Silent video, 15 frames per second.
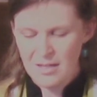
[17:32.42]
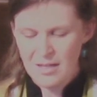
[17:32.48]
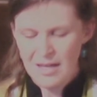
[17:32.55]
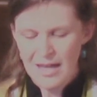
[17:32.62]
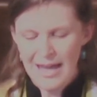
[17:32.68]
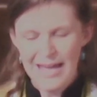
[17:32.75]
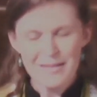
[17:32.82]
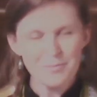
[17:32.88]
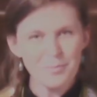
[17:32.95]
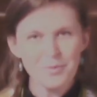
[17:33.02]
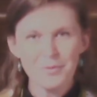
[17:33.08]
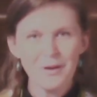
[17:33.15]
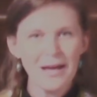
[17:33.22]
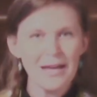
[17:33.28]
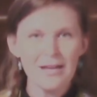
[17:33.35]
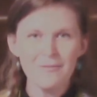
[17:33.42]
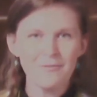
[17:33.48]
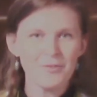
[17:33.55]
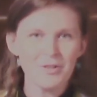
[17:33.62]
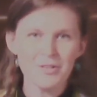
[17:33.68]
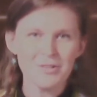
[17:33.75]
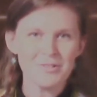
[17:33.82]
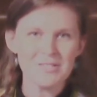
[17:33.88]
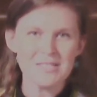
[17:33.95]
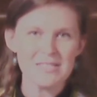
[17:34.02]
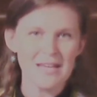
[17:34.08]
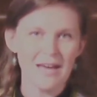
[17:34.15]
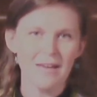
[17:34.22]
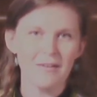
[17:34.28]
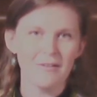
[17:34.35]
And pray for
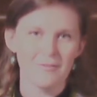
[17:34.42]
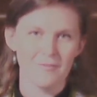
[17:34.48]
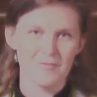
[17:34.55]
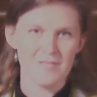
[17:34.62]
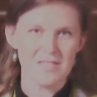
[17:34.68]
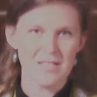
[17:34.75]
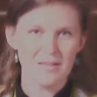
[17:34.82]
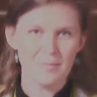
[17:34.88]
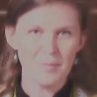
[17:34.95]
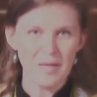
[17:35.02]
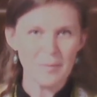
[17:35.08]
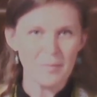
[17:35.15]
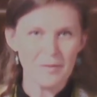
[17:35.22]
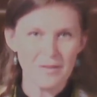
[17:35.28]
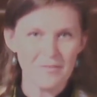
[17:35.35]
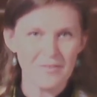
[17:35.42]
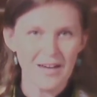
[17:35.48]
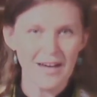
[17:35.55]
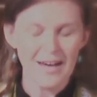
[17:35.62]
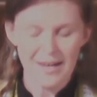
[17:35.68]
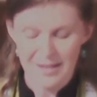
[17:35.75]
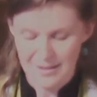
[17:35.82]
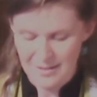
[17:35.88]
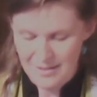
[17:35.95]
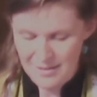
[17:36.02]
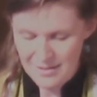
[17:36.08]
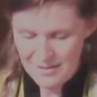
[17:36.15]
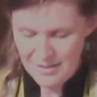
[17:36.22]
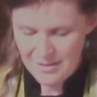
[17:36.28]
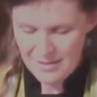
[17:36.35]
yourselves, people of God.
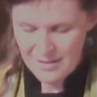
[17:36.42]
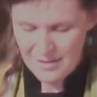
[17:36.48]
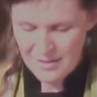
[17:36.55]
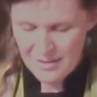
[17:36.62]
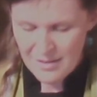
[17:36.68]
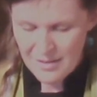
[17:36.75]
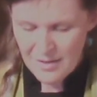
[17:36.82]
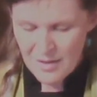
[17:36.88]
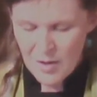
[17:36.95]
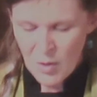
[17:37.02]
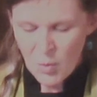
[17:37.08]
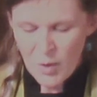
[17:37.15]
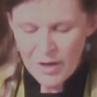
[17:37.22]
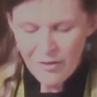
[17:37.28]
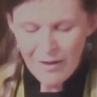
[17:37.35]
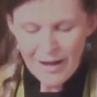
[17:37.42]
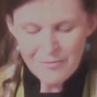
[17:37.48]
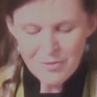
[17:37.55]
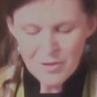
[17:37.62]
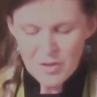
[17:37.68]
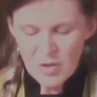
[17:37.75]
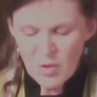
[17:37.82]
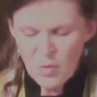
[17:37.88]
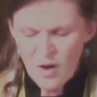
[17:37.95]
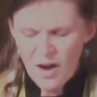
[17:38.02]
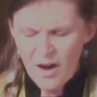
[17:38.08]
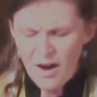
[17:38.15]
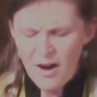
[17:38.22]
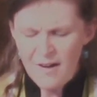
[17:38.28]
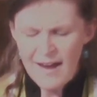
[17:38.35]
Wherever you
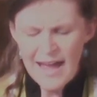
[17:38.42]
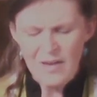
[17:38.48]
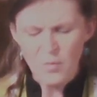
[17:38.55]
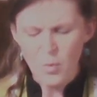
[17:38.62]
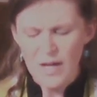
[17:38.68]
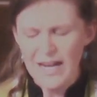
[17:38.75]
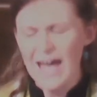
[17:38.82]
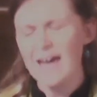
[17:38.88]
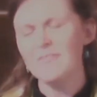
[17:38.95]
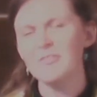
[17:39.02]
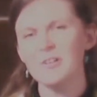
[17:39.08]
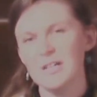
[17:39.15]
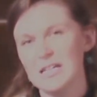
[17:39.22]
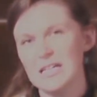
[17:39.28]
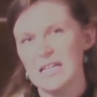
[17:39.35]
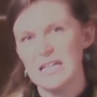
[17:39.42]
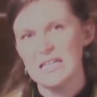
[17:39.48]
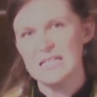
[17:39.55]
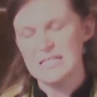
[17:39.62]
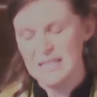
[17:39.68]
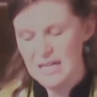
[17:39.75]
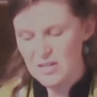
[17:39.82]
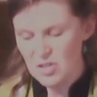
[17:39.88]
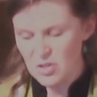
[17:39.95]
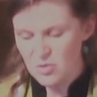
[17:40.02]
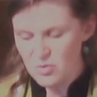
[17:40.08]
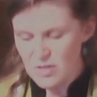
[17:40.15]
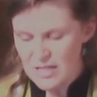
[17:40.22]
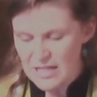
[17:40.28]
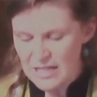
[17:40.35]
are and whatever it is that
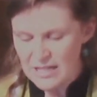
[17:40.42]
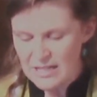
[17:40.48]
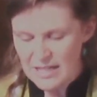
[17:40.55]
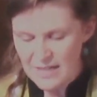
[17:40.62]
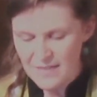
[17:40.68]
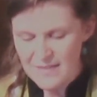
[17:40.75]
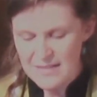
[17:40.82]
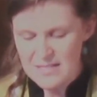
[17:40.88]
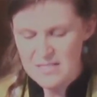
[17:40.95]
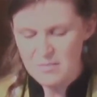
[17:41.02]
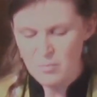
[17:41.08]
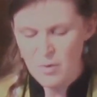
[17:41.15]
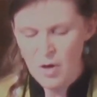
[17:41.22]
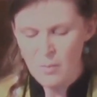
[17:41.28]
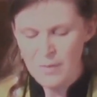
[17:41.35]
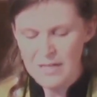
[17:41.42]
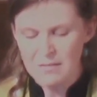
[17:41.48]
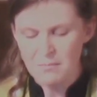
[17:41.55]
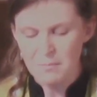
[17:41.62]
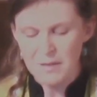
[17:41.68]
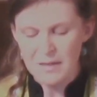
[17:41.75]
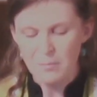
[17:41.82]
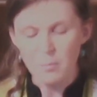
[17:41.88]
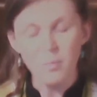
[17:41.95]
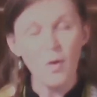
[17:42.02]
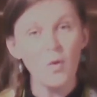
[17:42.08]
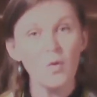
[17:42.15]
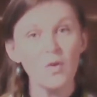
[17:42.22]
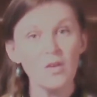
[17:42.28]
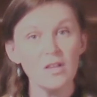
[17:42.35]
you need in this moment, be
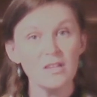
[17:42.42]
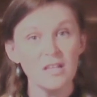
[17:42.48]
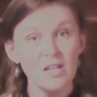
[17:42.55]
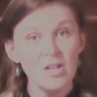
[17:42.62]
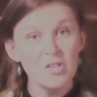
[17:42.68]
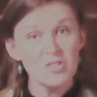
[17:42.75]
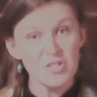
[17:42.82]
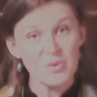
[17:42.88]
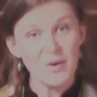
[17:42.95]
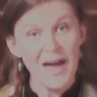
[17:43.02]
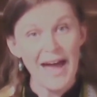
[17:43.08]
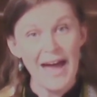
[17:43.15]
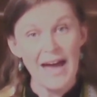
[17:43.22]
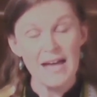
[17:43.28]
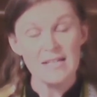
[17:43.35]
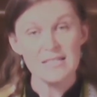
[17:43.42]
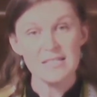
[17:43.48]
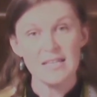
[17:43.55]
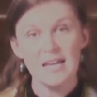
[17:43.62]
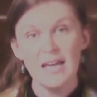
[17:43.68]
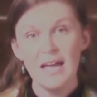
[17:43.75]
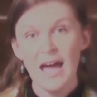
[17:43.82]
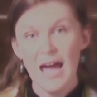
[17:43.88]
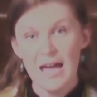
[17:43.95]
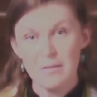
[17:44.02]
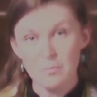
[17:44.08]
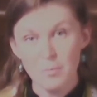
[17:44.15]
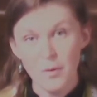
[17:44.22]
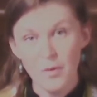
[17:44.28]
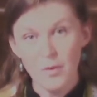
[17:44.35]
bold to ask
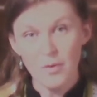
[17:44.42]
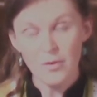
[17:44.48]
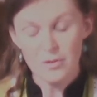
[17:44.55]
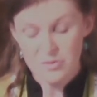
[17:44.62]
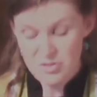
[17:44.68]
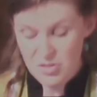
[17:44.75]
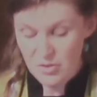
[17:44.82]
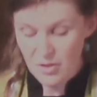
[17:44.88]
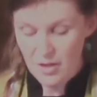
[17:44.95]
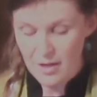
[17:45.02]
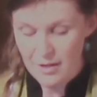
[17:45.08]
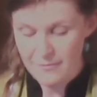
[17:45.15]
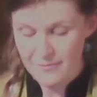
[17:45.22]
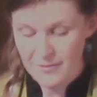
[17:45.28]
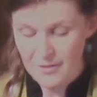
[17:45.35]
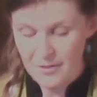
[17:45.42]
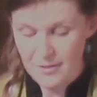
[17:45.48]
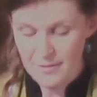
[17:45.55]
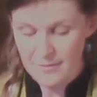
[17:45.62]
and bold to offer.